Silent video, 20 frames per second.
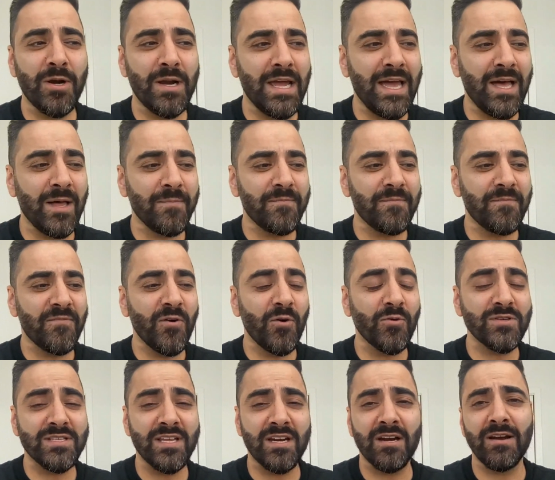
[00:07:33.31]
help
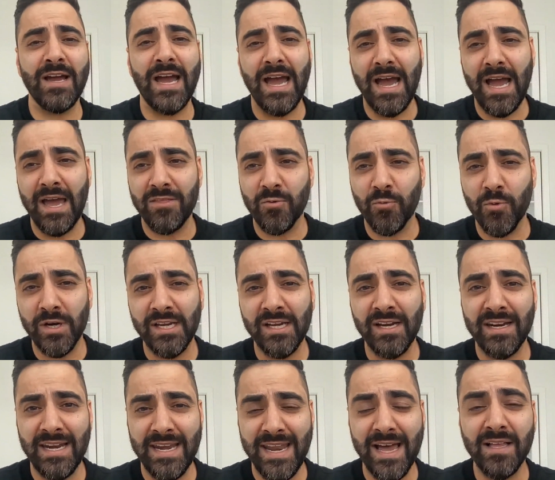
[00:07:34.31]
folks that are either working
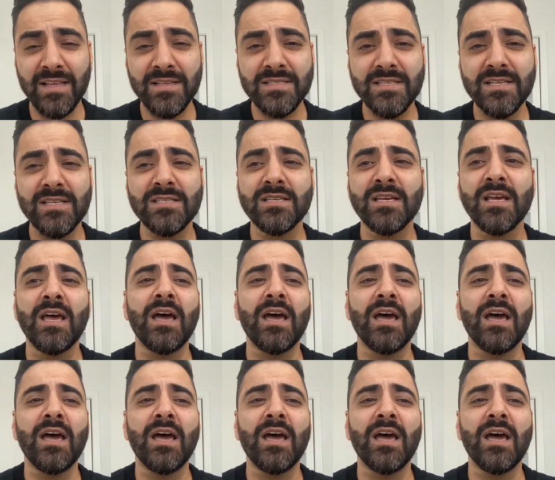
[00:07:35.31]
on analysis.